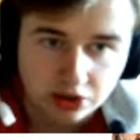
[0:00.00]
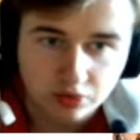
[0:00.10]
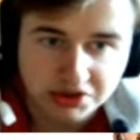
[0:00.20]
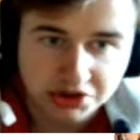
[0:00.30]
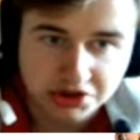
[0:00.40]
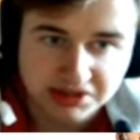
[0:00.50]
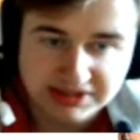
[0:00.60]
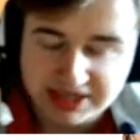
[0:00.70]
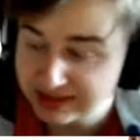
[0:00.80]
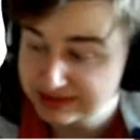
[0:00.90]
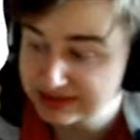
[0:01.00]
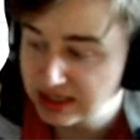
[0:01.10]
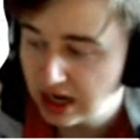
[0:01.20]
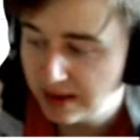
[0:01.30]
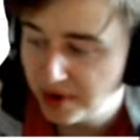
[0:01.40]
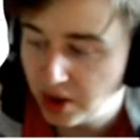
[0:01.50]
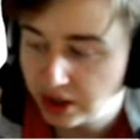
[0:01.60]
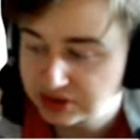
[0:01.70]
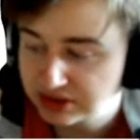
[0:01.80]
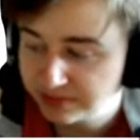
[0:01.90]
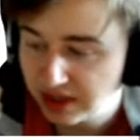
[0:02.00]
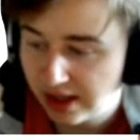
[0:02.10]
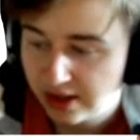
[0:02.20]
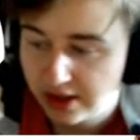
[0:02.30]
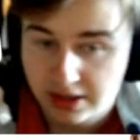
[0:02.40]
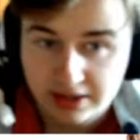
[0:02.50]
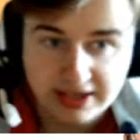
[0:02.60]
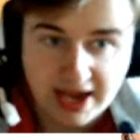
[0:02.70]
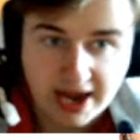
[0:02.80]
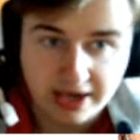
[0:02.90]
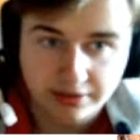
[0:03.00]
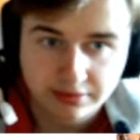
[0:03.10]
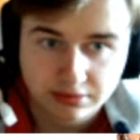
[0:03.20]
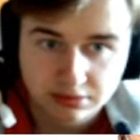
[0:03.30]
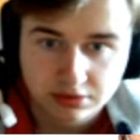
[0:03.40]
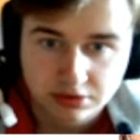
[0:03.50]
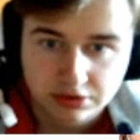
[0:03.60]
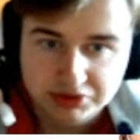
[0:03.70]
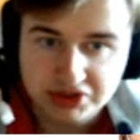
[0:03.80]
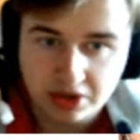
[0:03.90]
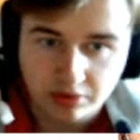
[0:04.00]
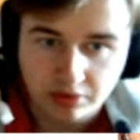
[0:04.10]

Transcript: questions as I possibly can. So,